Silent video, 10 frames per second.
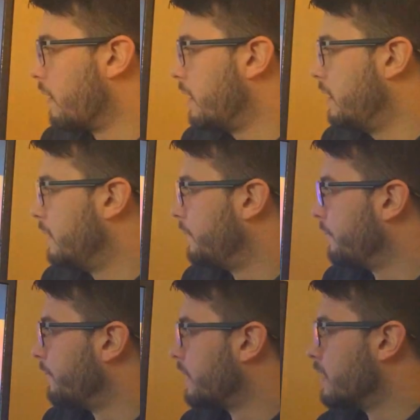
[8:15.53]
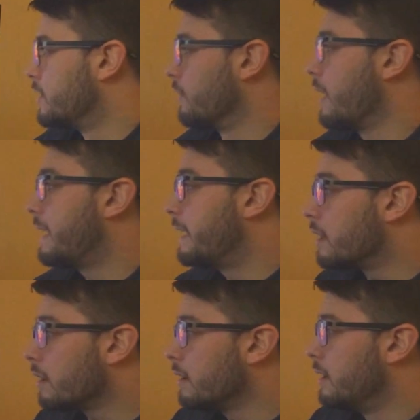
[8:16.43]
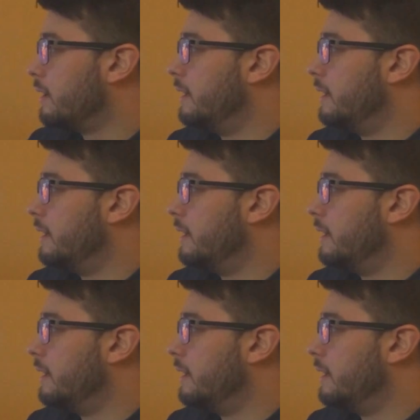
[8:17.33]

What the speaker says: worried. So right here,